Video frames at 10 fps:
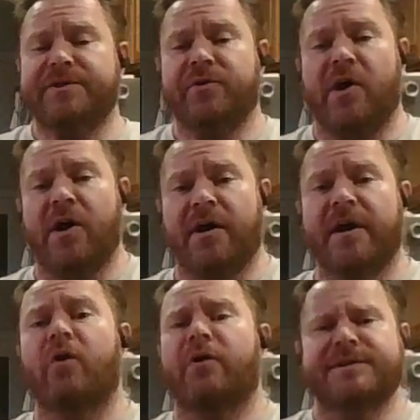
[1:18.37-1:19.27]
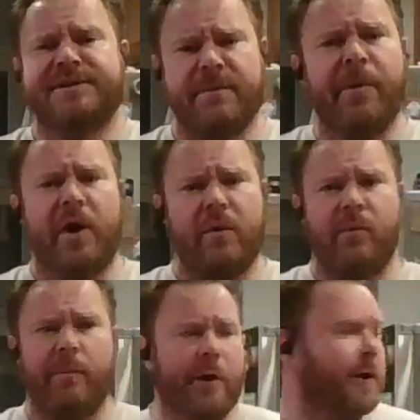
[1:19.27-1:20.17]
too long or else the bottom
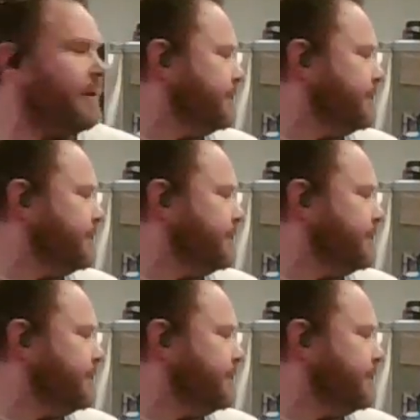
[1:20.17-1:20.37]
will burn.